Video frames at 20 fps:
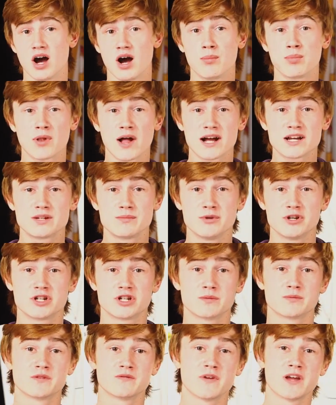applied to
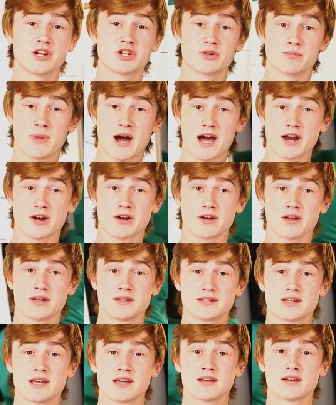bishops of Asia Minor
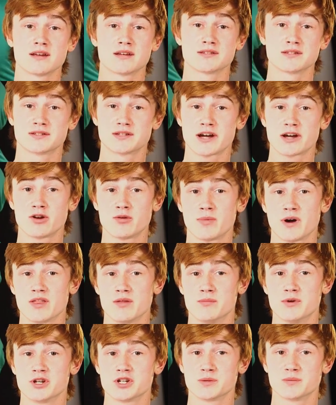and taken as a title by the
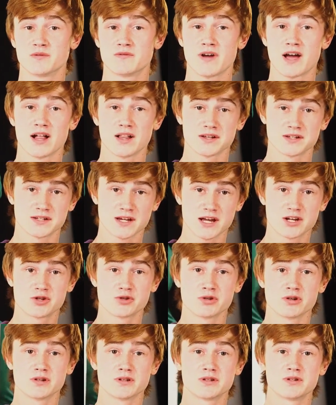Bishop of
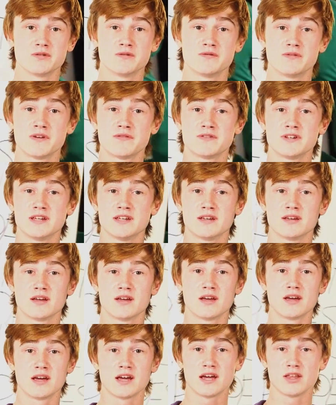Alexandria in 250.
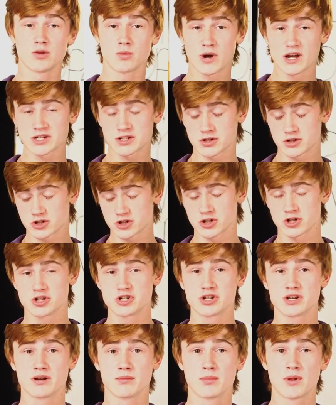In the Western
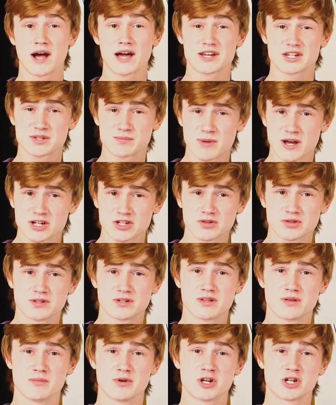Church, it applied especially
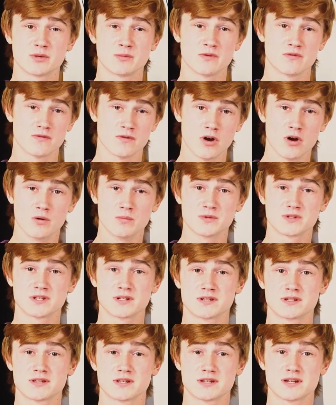to the Bishop of Rome
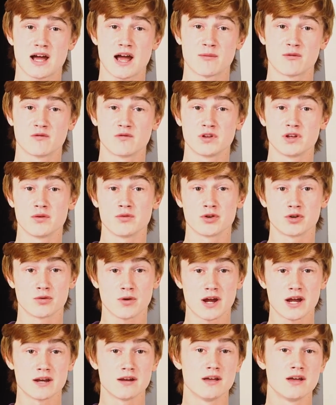since the time of Leo the
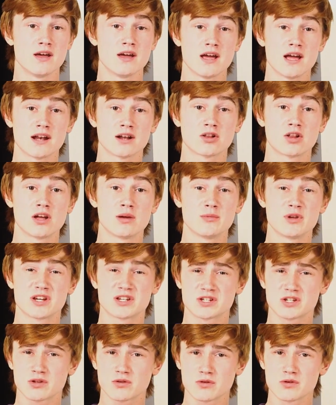Great and claimed
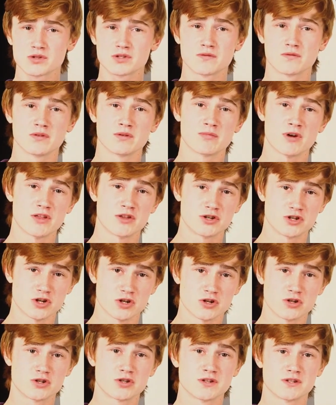exclusively by the
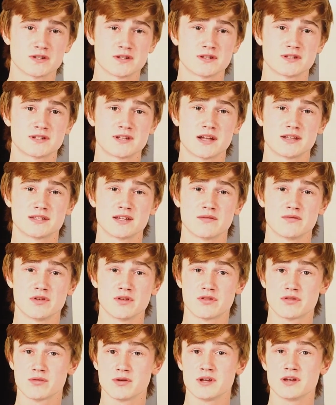Church since
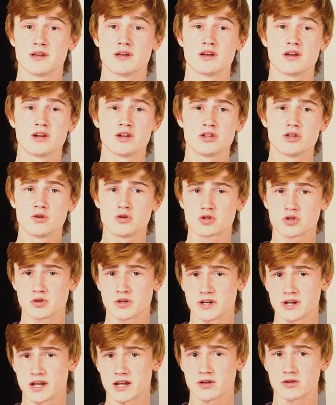1073,
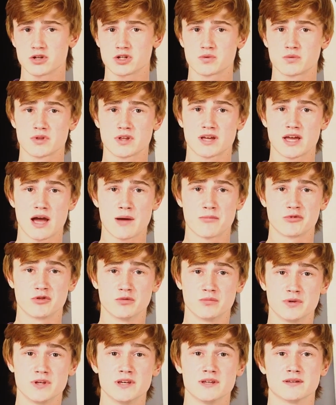usually in English with a capital
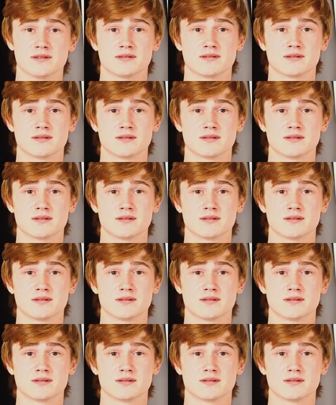P.